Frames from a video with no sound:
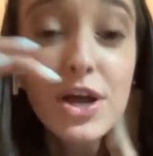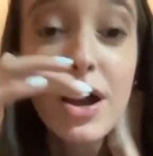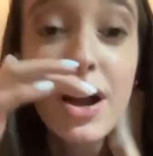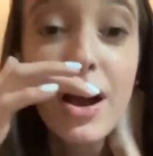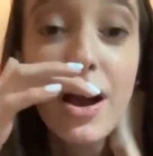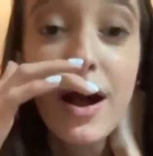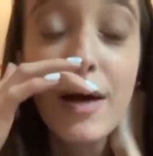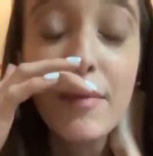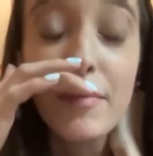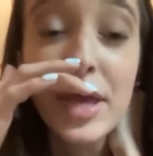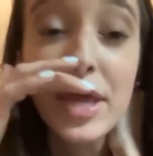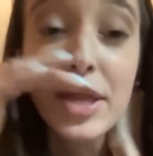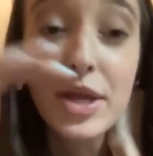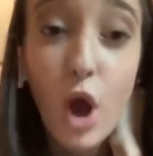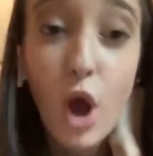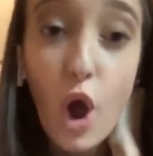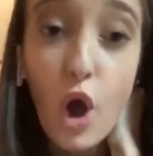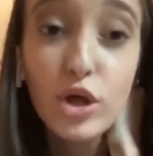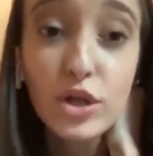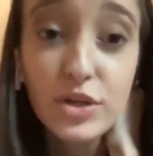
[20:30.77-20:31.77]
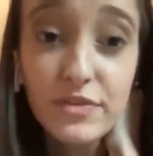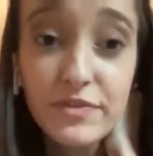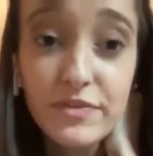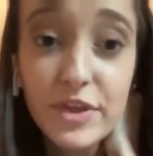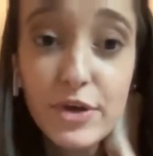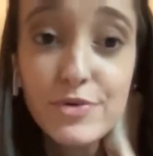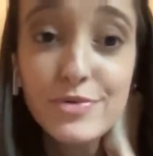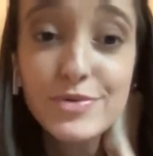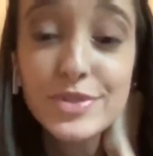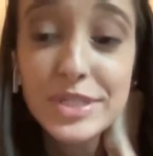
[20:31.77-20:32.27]
Um, and all of
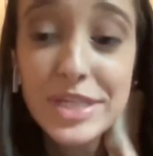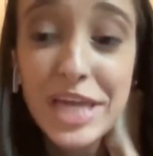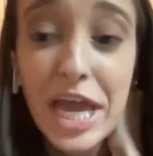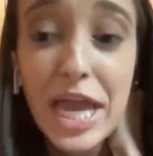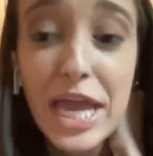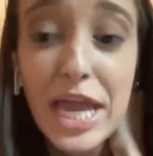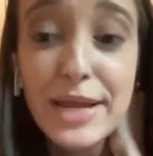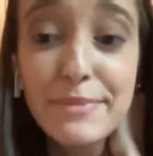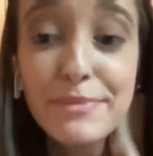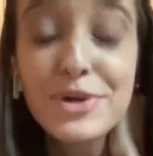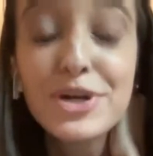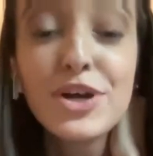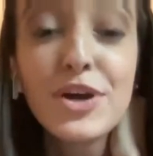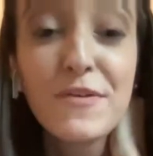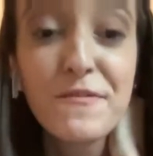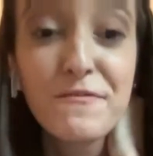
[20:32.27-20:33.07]
those came